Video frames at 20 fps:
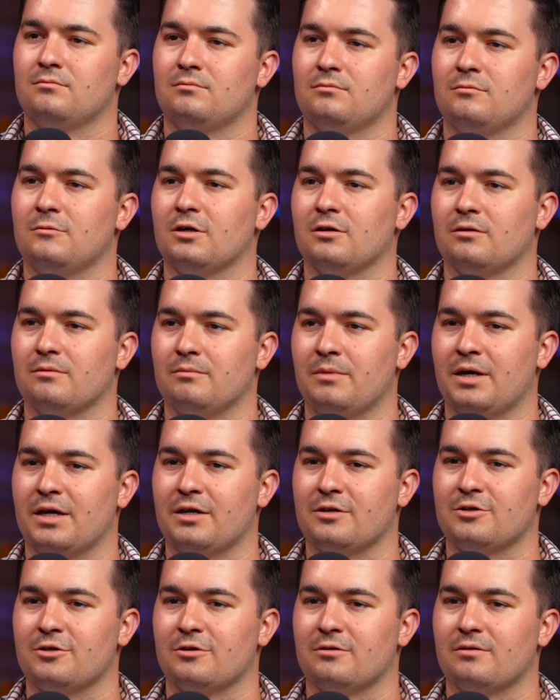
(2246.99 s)
Yeah,
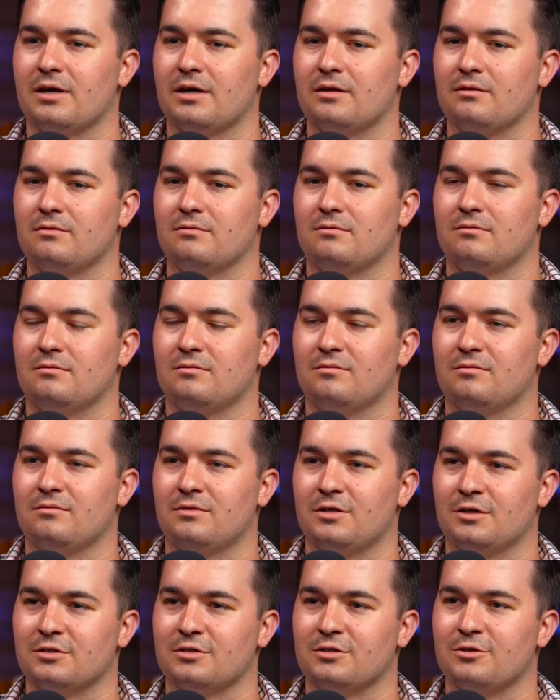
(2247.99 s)
making sure that
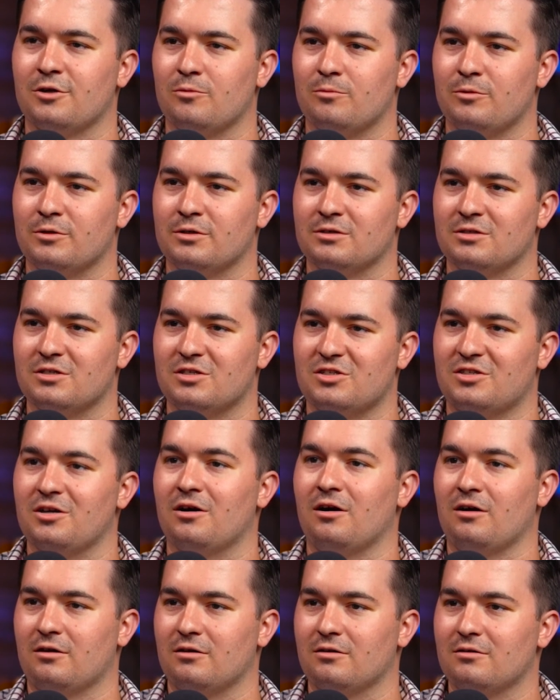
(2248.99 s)
there's no one
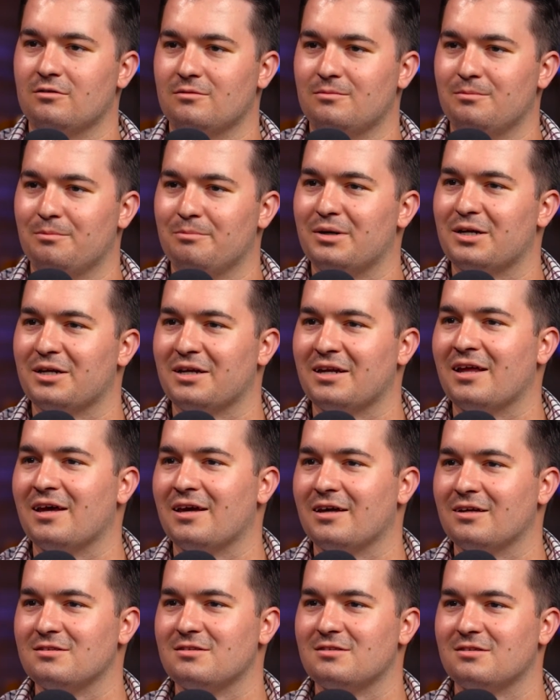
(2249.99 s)
stuck butting
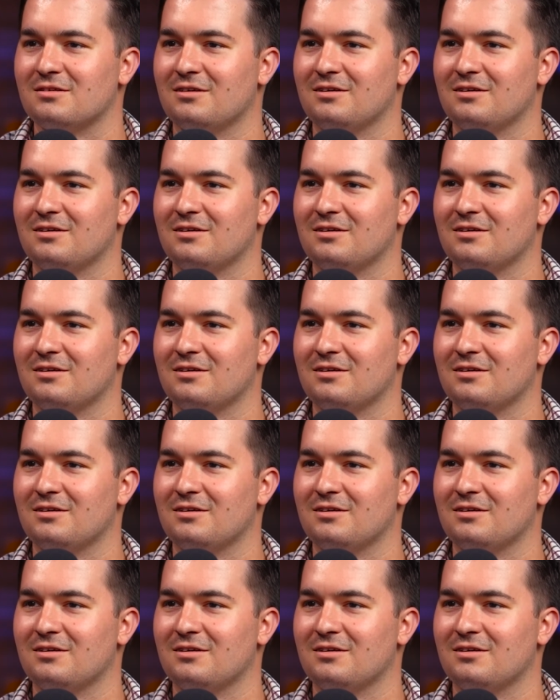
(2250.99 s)
heads.